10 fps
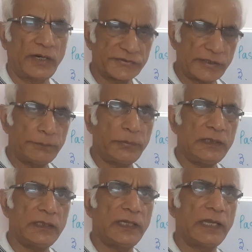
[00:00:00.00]

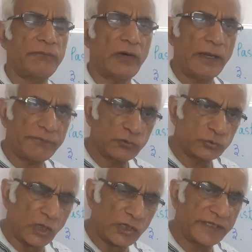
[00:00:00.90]
example, if I have to
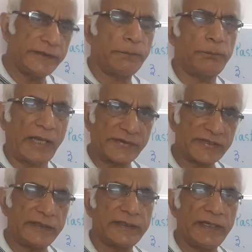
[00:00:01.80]
talk in the
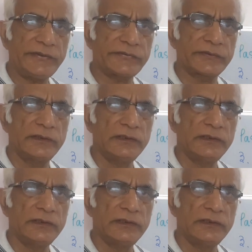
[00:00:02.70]
present tense,